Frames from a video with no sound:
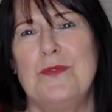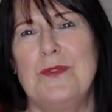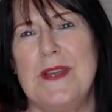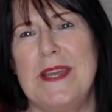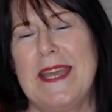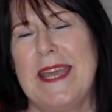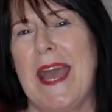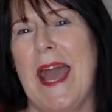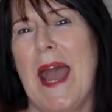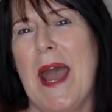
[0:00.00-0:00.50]

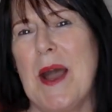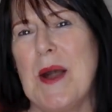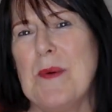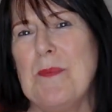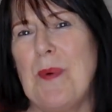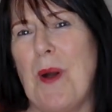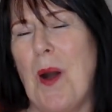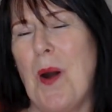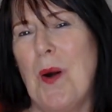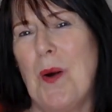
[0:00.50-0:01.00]
recap
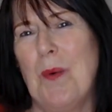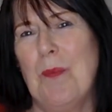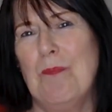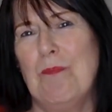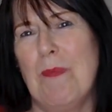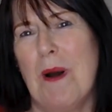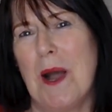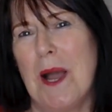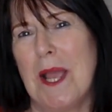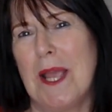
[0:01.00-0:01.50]
on
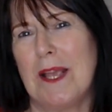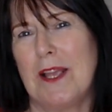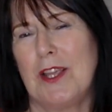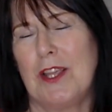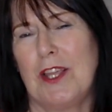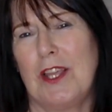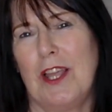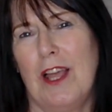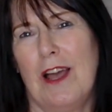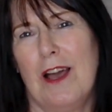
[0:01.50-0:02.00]
my
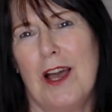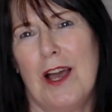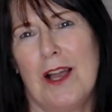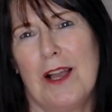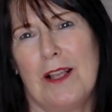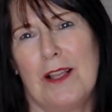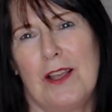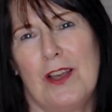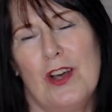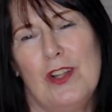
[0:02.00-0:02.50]

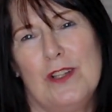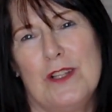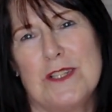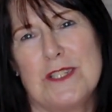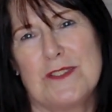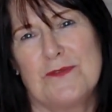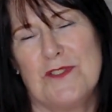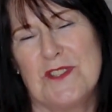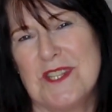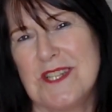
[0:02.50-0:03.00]

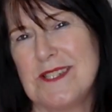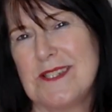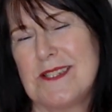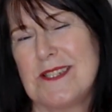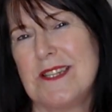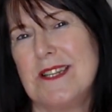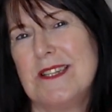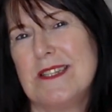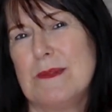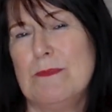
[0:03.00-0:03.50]
colours for this
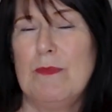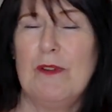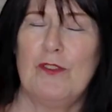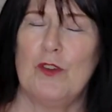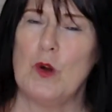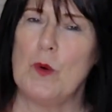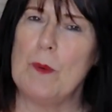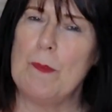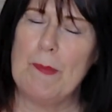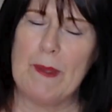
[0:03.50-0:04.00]
season
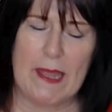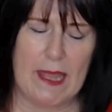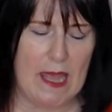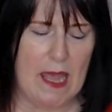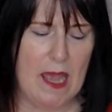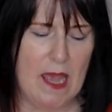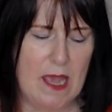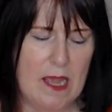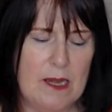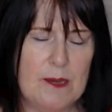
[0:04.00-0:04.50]
before we
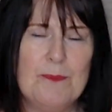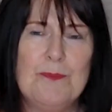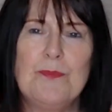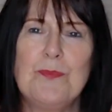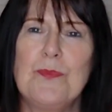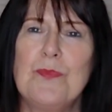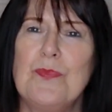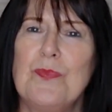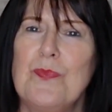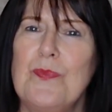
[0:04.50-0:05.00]
begin.
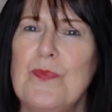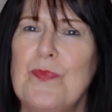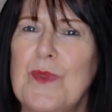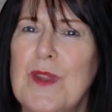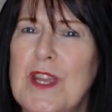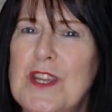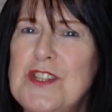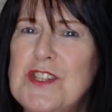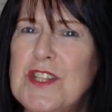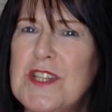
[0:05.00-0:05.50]

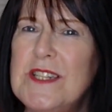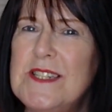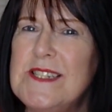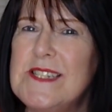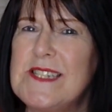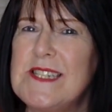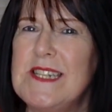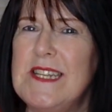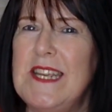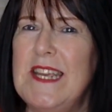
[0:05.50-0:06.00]
As you can
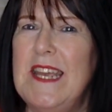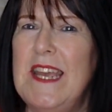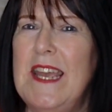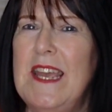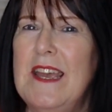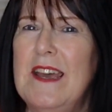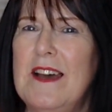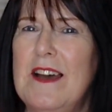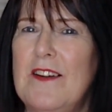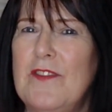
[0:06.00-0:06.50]
see
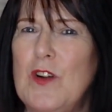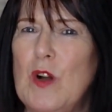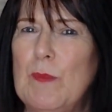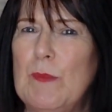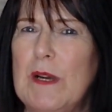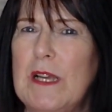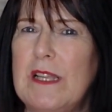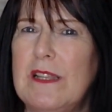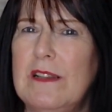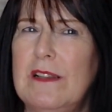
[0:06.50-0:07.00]
here, I've got
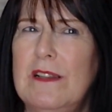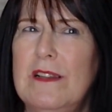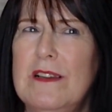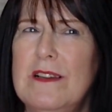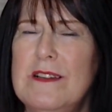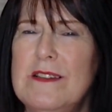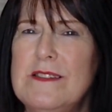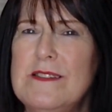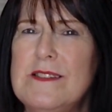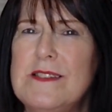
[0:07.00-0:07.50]
my
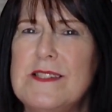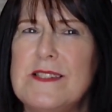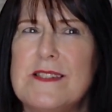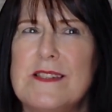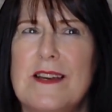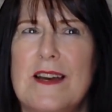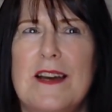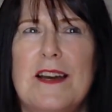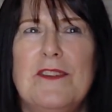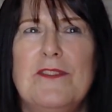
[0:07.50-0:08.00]
colours.
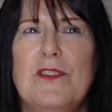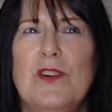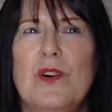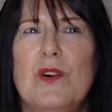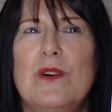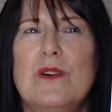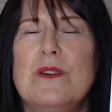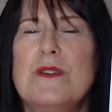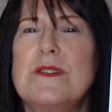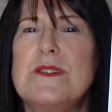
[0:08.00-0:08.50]
I've
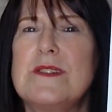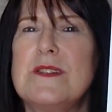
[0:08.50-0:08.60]
got